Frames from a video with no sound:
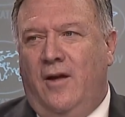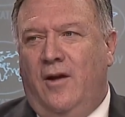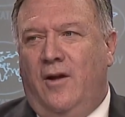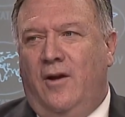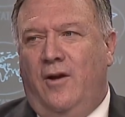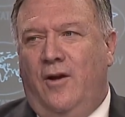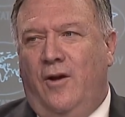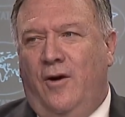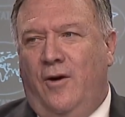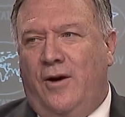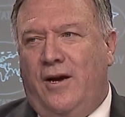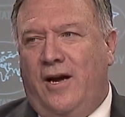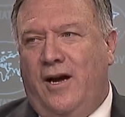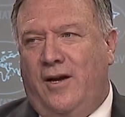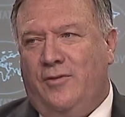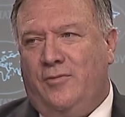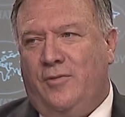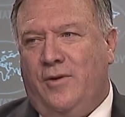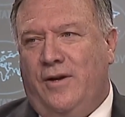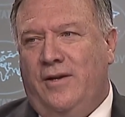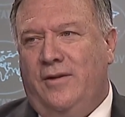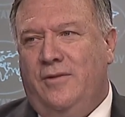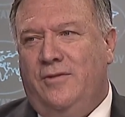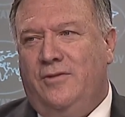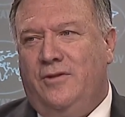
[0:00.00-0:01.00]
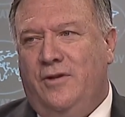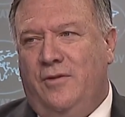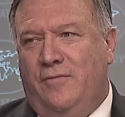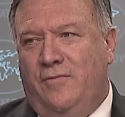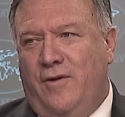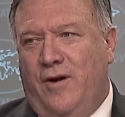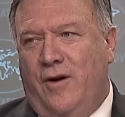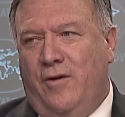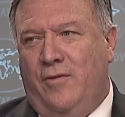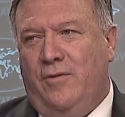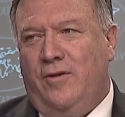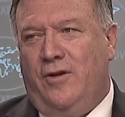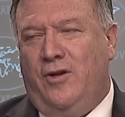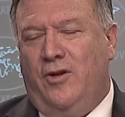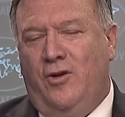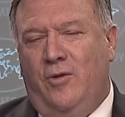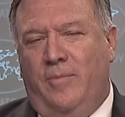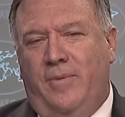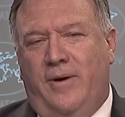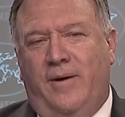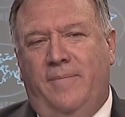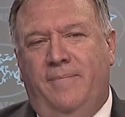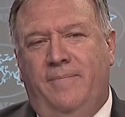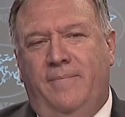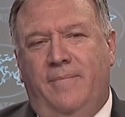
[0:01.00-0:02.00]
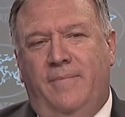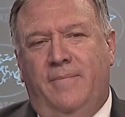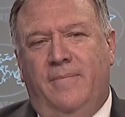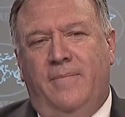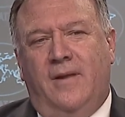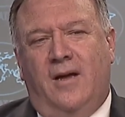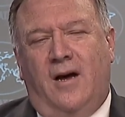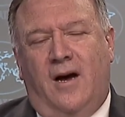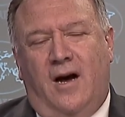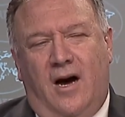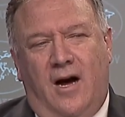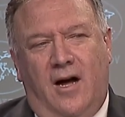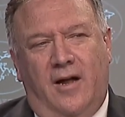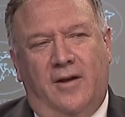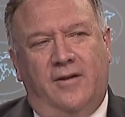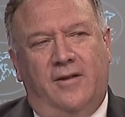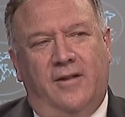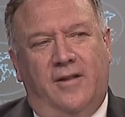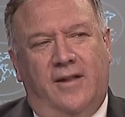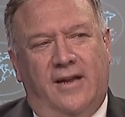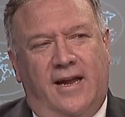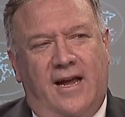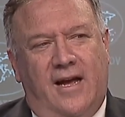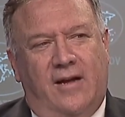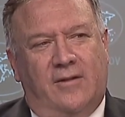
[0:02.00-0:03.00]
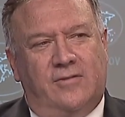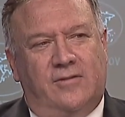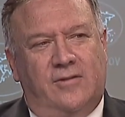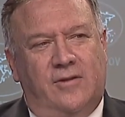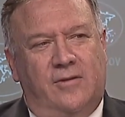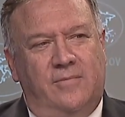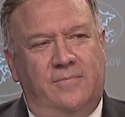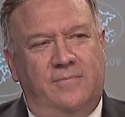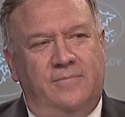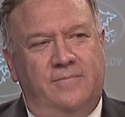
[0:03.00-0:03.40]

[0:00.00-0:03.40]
No country should vote Cuba onto the council.